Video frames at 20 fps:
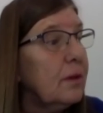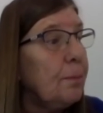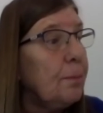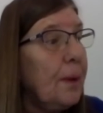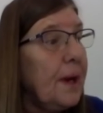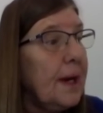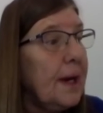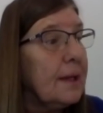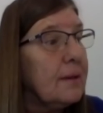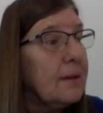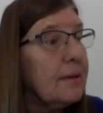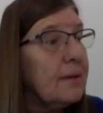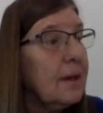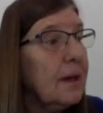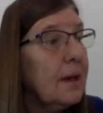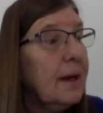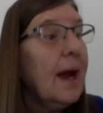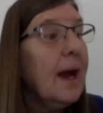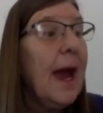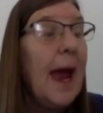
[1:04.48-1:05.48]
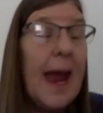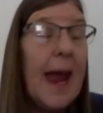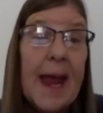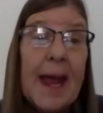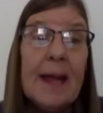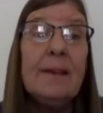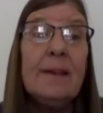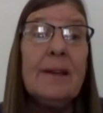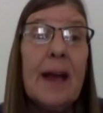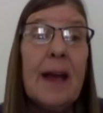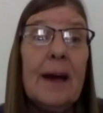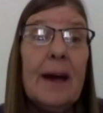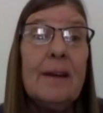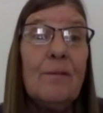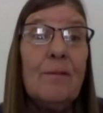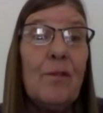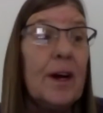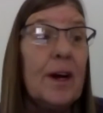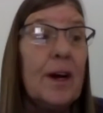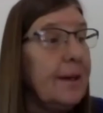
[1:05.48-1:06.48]
Pets and got
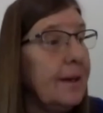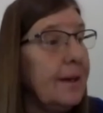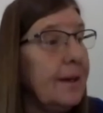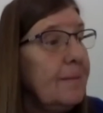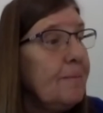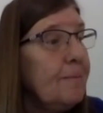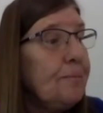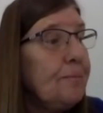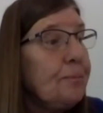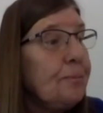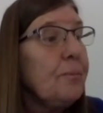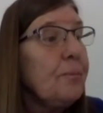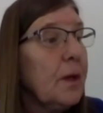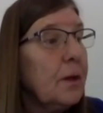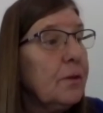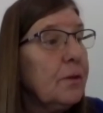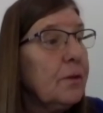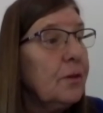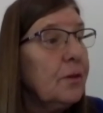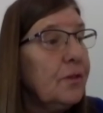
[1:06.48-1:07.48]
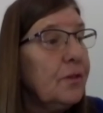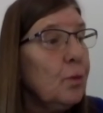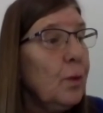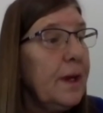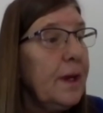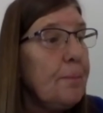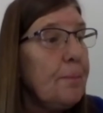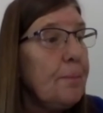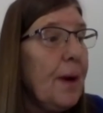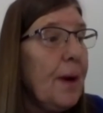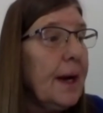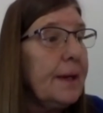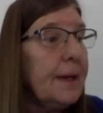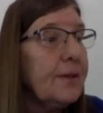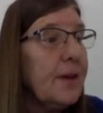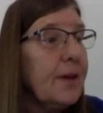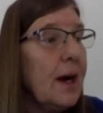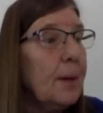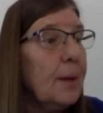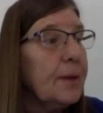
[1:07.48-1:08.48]
invited to Sweetie Pie
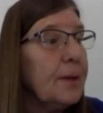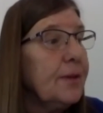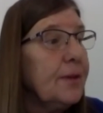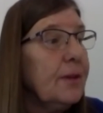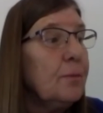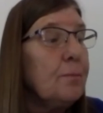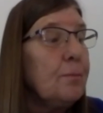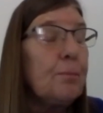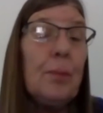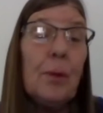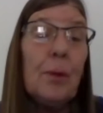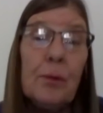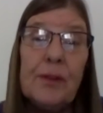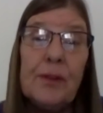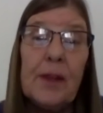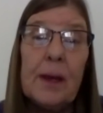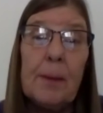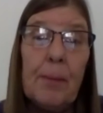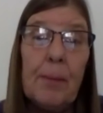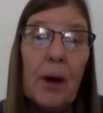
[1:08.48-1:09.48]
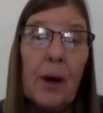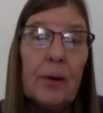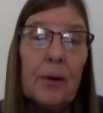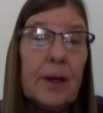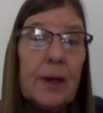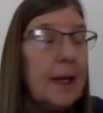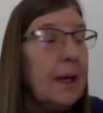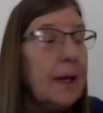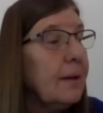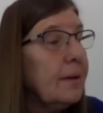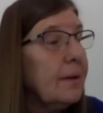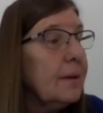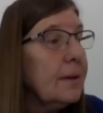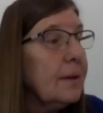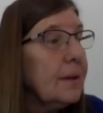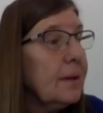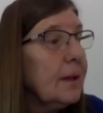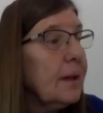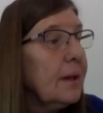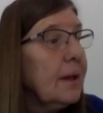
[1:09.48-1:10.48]
Thomas's birthday party.
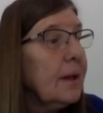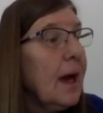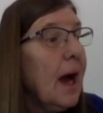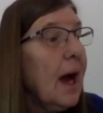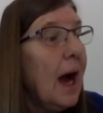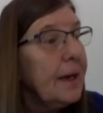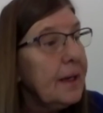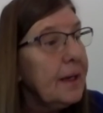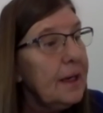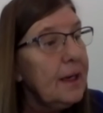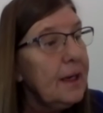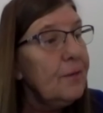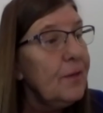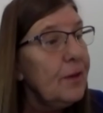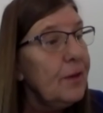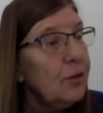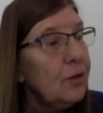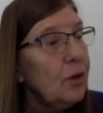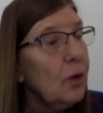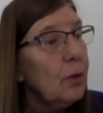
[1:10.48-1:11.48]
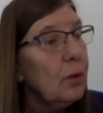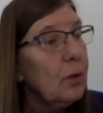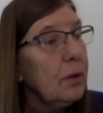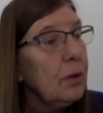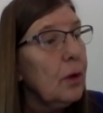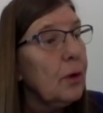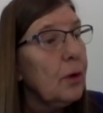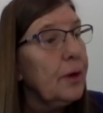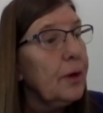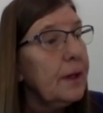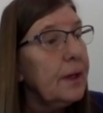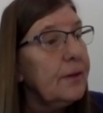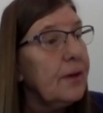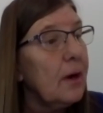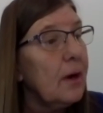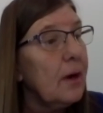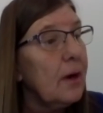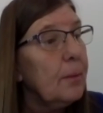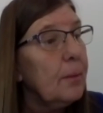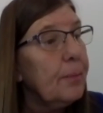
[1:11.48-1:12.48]
I even told Gloria
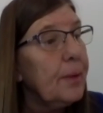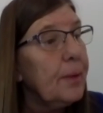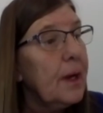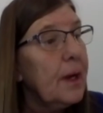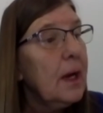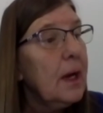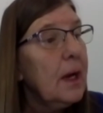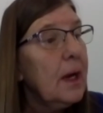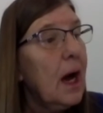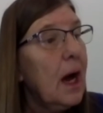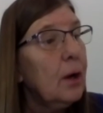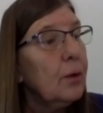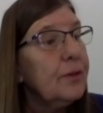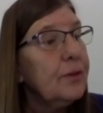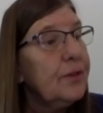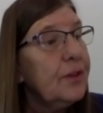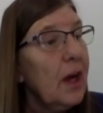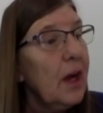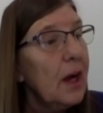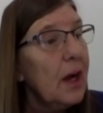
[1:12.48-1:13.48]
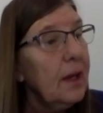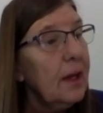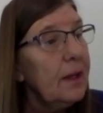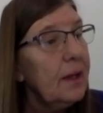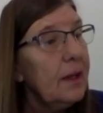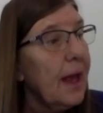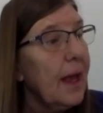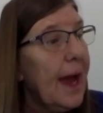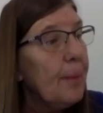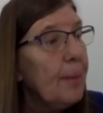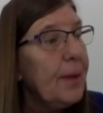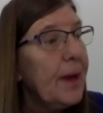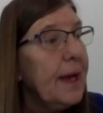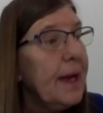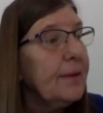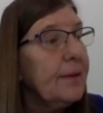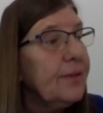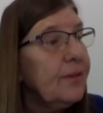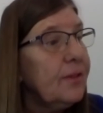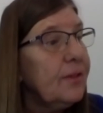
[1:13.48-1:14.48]
Dump how Dunlap and
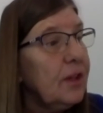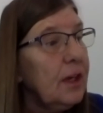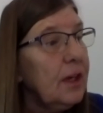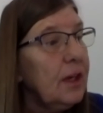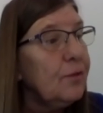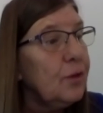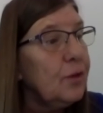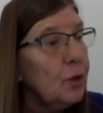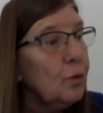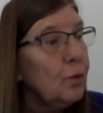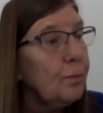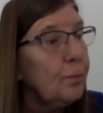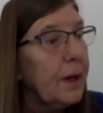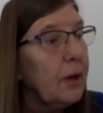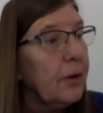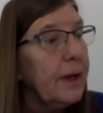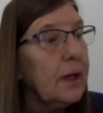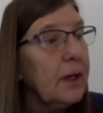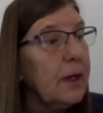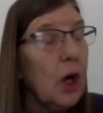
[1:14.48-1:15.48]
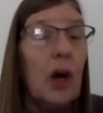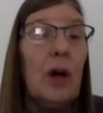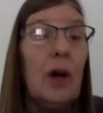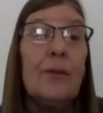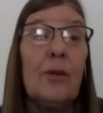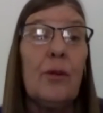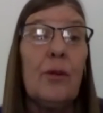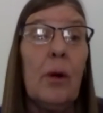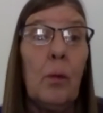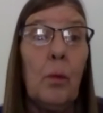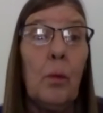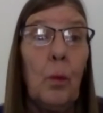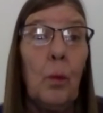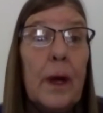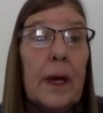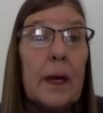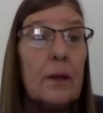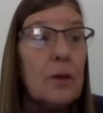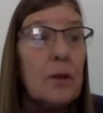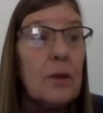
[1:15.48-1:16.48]
Steve Dewberry called her a
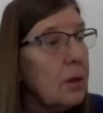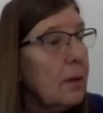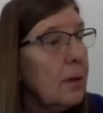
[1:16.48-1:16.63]
witch.